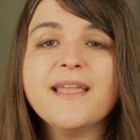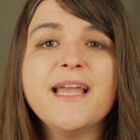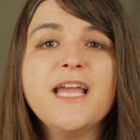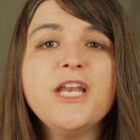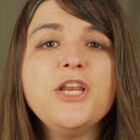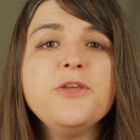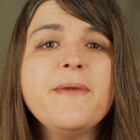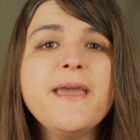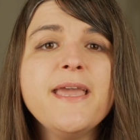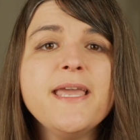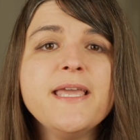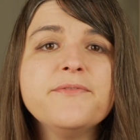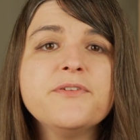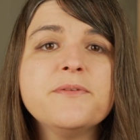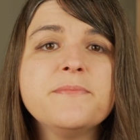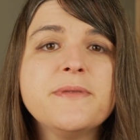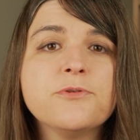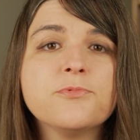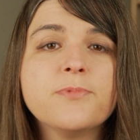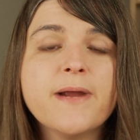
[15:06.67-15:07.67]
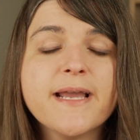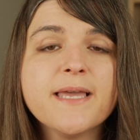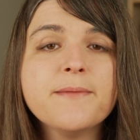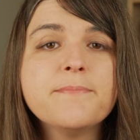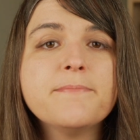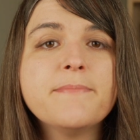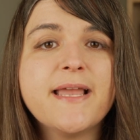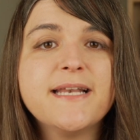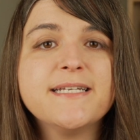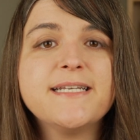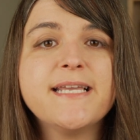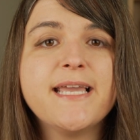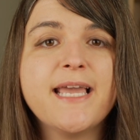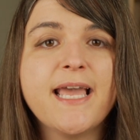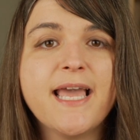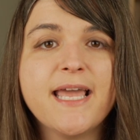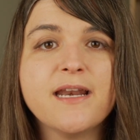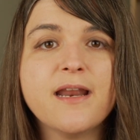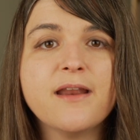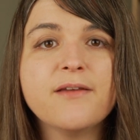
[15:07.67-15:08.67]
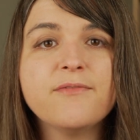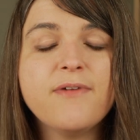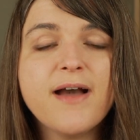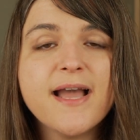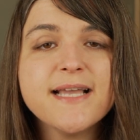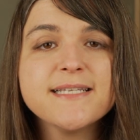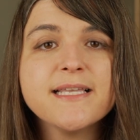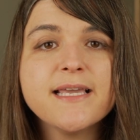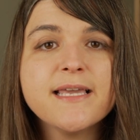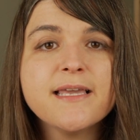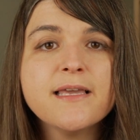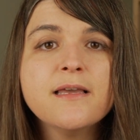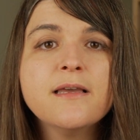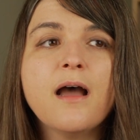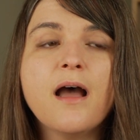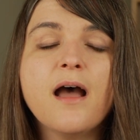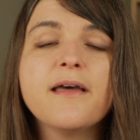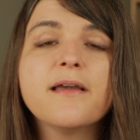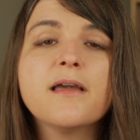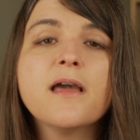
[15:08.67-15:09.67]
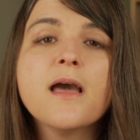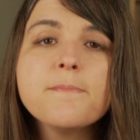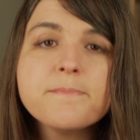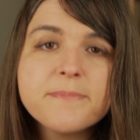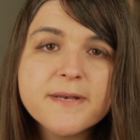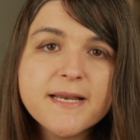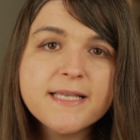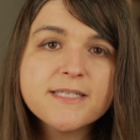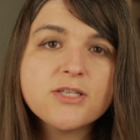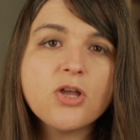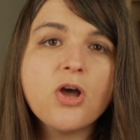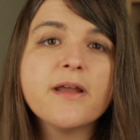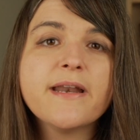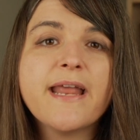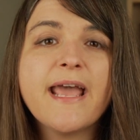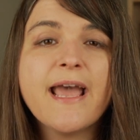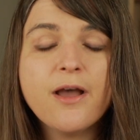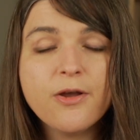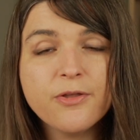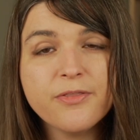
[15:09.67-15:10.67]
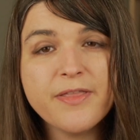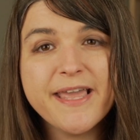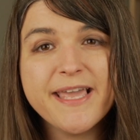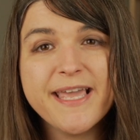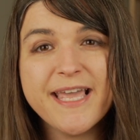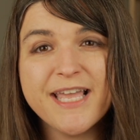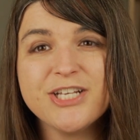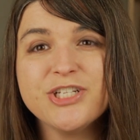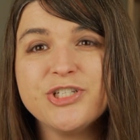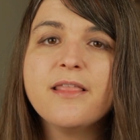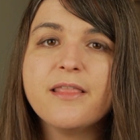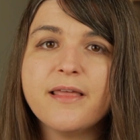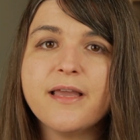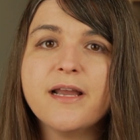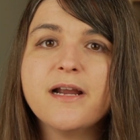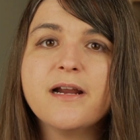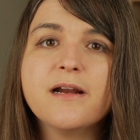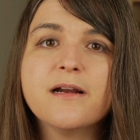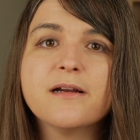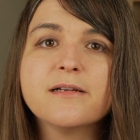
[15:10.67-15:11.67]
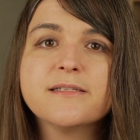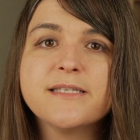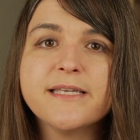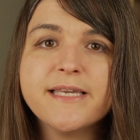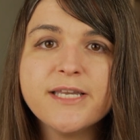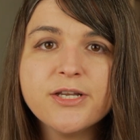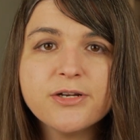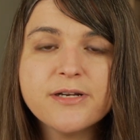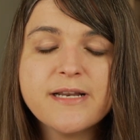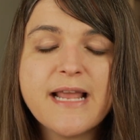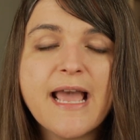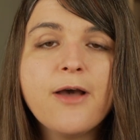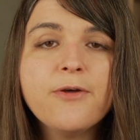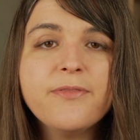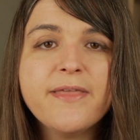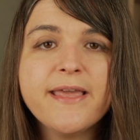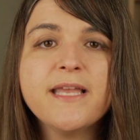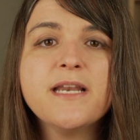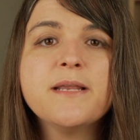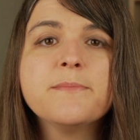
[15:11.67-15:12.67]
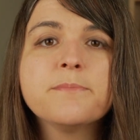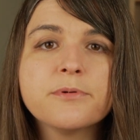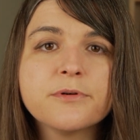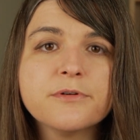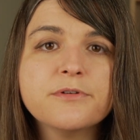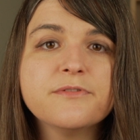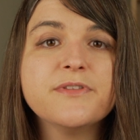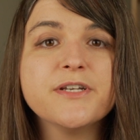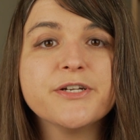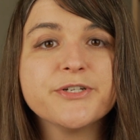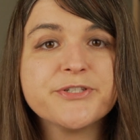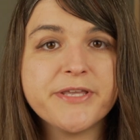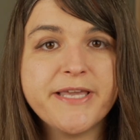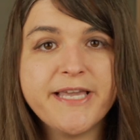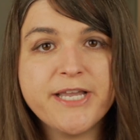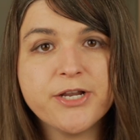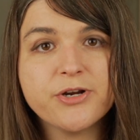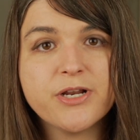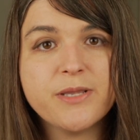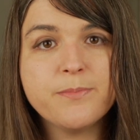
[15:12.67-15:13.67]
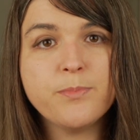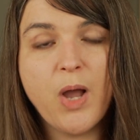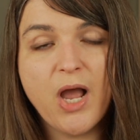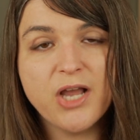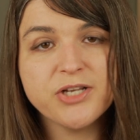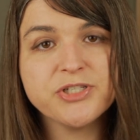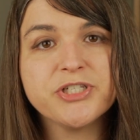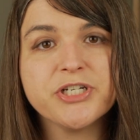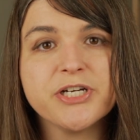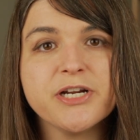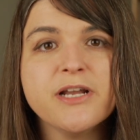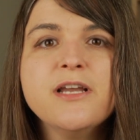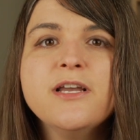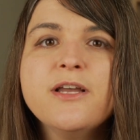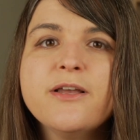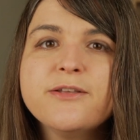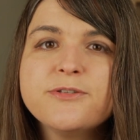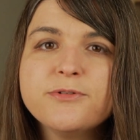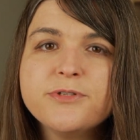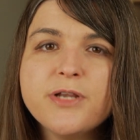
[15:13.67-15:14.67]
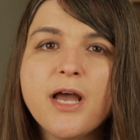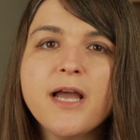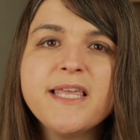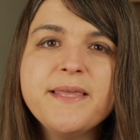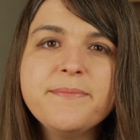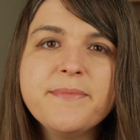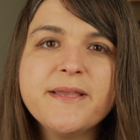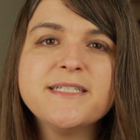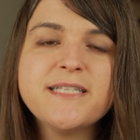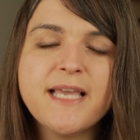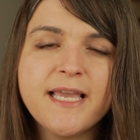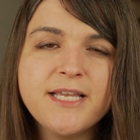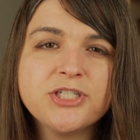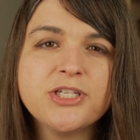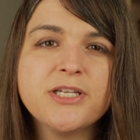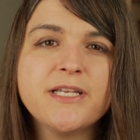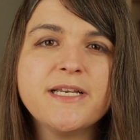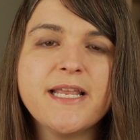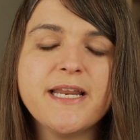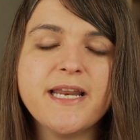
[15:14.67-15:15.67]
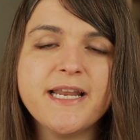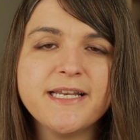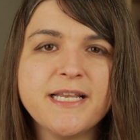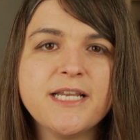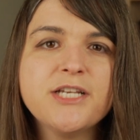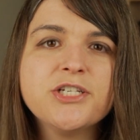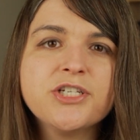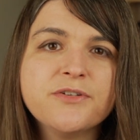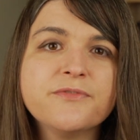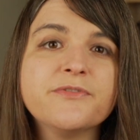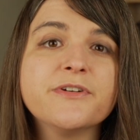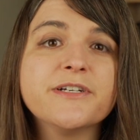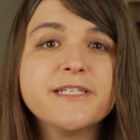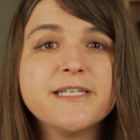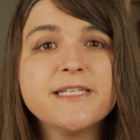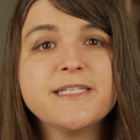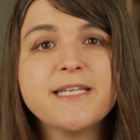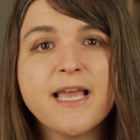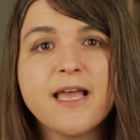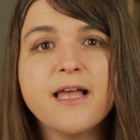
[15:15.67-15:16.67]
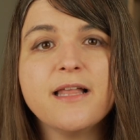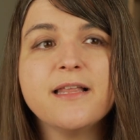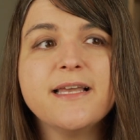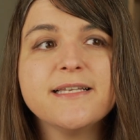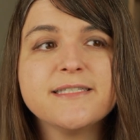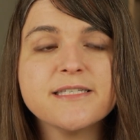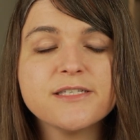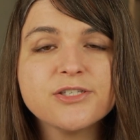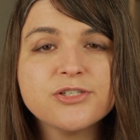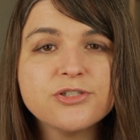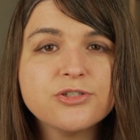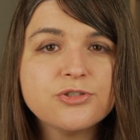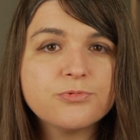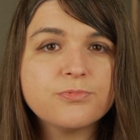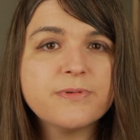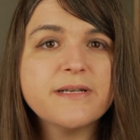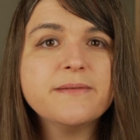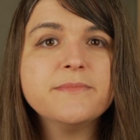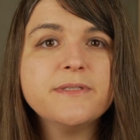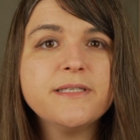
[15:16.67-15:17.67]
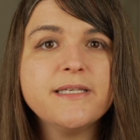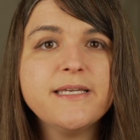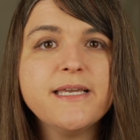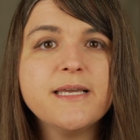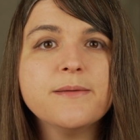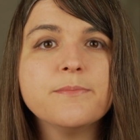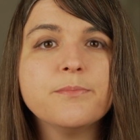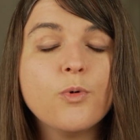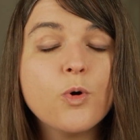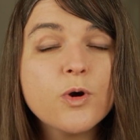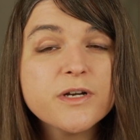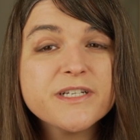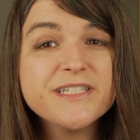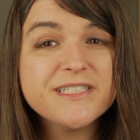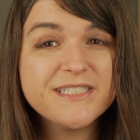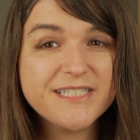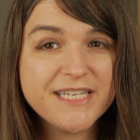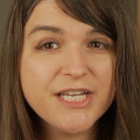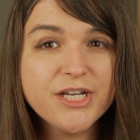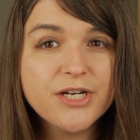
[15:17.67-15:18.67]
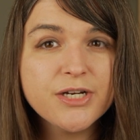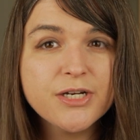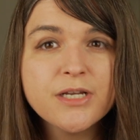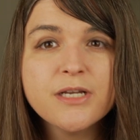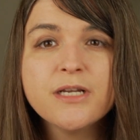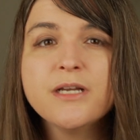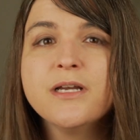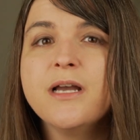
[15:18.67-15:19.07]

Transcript: And you may even be recommending and advising uh, companies on how they can their security, how they can improve their security posture. So documentation and attention for detail is extremely important here.